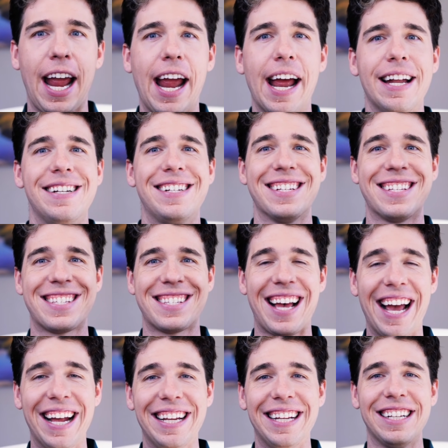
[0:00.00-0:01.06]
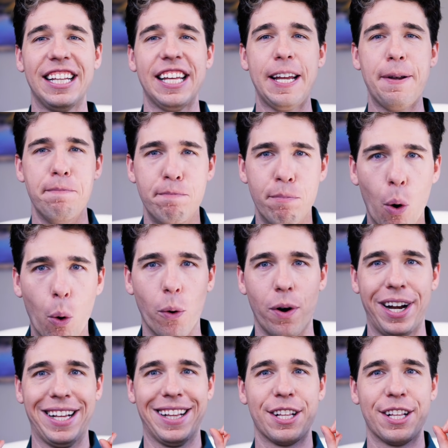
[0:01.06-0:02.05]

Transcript: and decidedly boring.